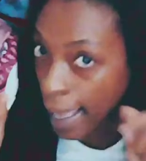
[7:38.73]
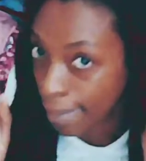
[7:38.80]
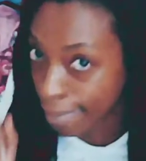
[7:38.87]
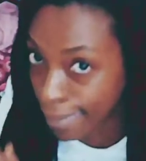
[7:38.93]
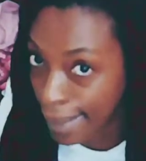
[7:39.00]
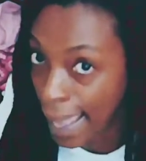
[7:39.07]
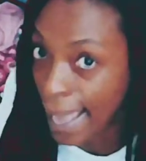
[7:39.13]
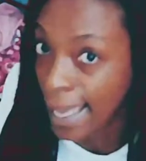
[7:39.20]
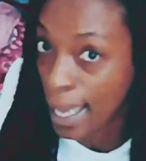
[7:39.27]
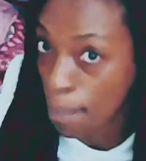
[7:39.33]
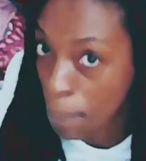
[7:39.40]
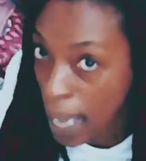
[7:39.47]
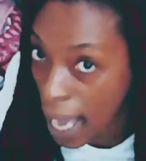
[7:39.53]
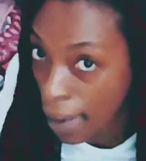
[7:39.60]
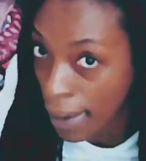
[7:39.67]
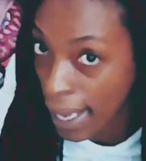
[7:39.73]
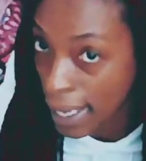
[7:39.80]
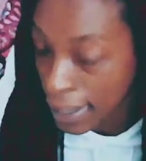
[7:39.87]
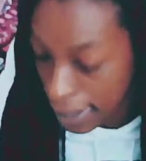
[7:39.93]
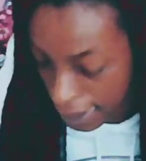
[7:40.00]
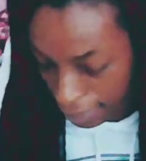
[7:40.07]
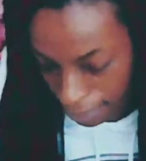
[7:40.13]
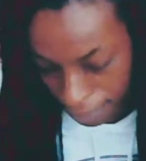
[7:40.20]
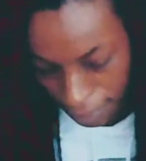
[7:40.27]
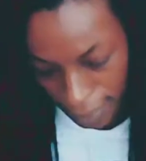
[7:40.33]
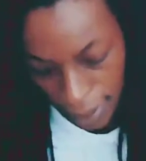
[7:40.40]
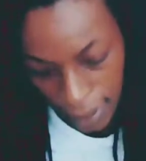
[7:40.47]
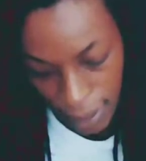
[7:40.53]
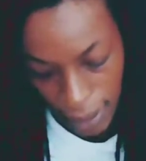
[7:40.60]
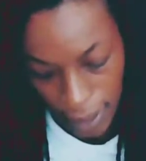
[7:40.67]
Think about it.
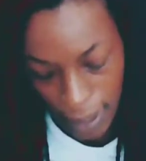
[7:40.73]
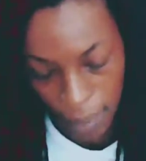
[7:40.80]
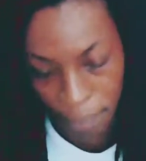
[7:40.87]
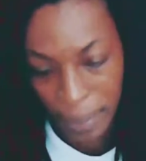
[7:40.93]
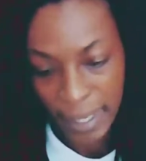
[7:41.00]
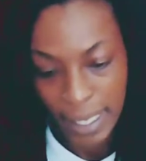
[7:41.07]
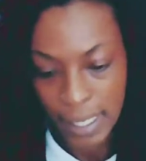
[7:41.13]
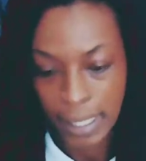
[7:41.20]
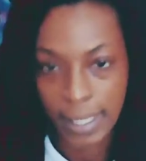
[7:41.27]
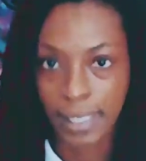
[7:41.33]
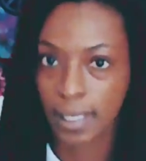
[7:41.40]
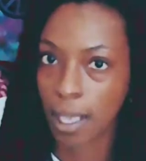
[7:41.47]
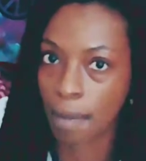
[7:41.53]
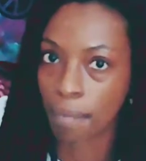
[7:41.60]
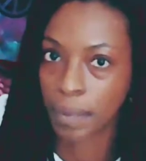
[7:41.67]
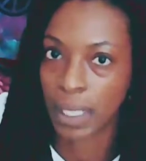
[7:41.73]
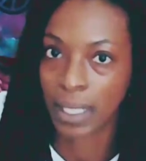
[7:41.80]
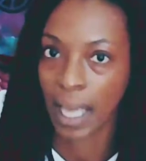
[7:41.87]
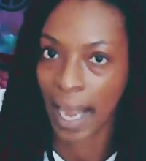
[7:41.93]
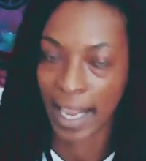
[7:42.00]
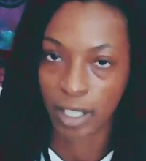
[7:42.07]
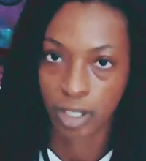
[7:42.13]
But this is something that I